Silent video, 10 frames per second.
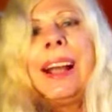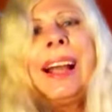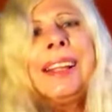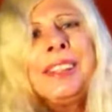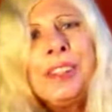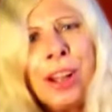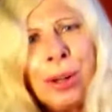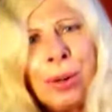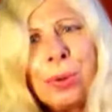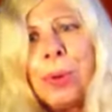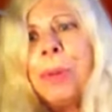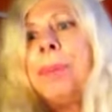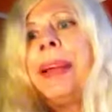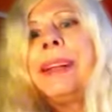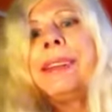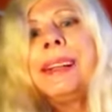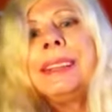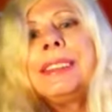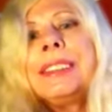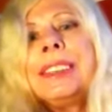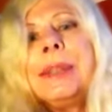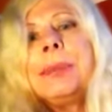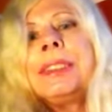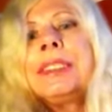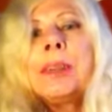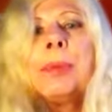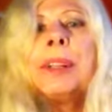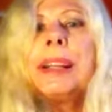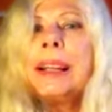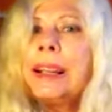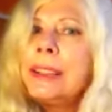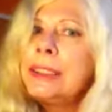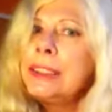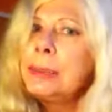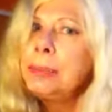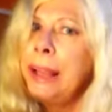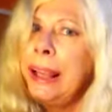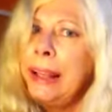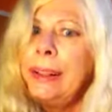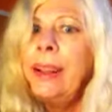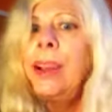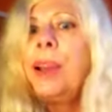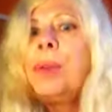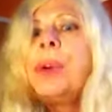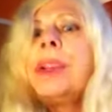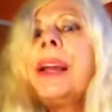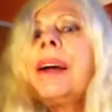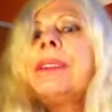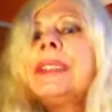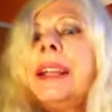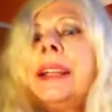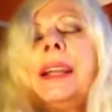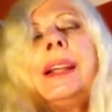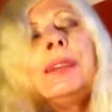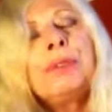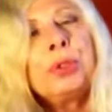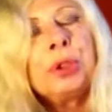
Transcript: I know better than to sleep in someone else's bed without taking a